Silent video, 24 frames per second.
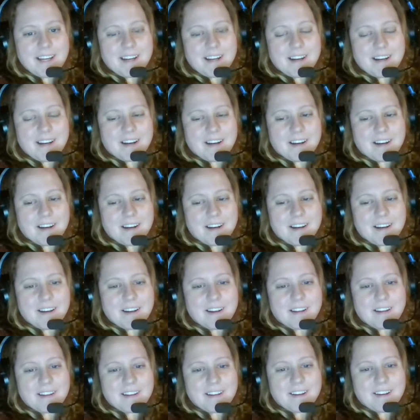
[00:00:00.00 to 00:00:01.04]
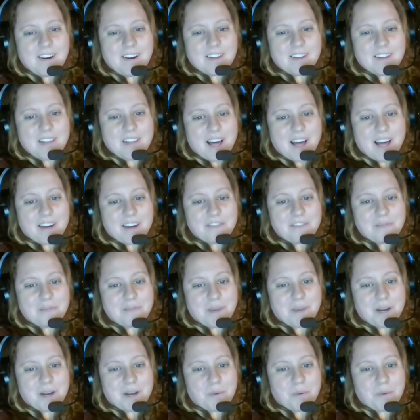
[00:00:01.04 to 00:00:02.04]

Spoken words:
a lot of my